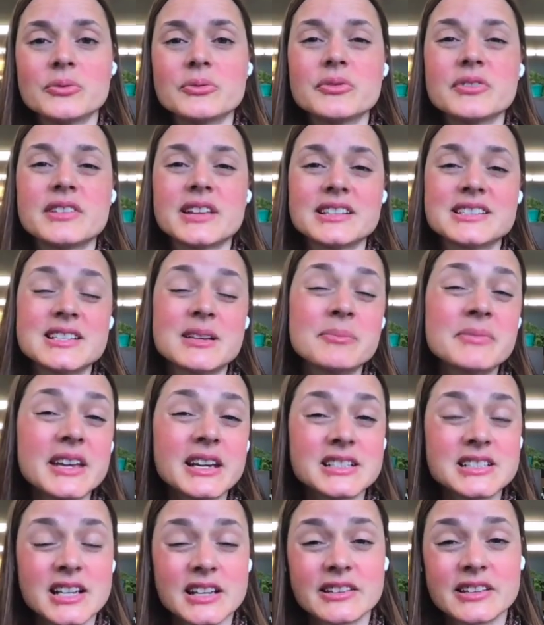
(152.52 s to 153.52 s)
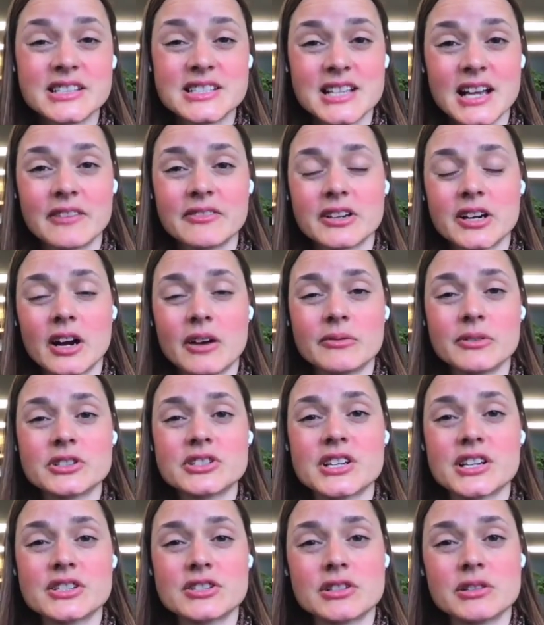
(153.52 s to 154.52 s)
that's something to at least have a
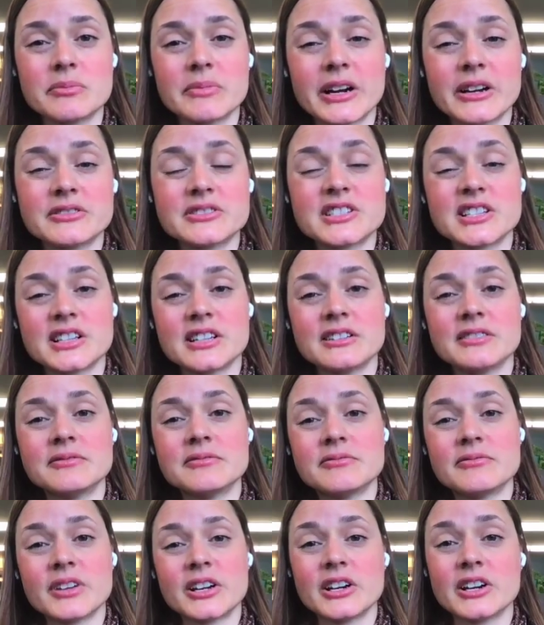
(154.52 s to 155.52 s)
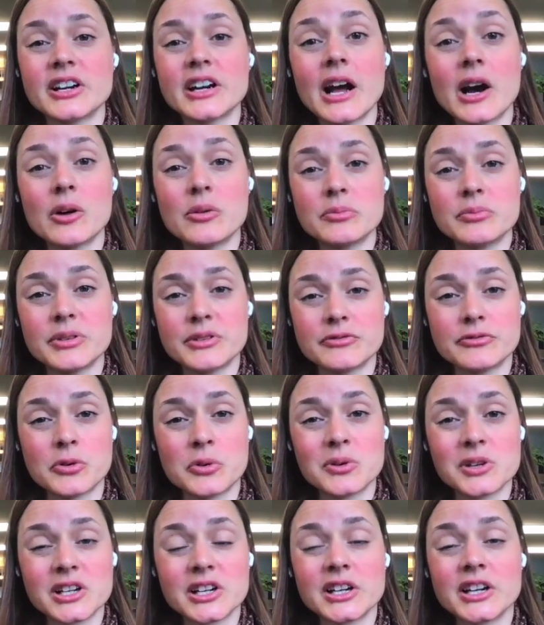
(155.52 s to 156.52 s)
conversation about to figure it out
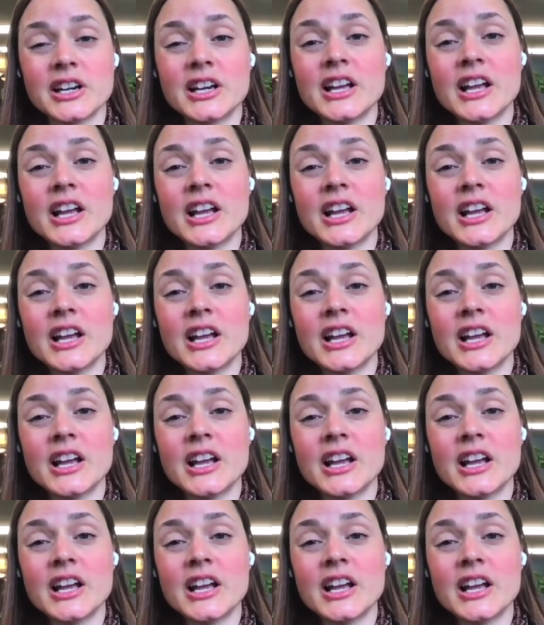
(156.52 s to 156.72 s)
before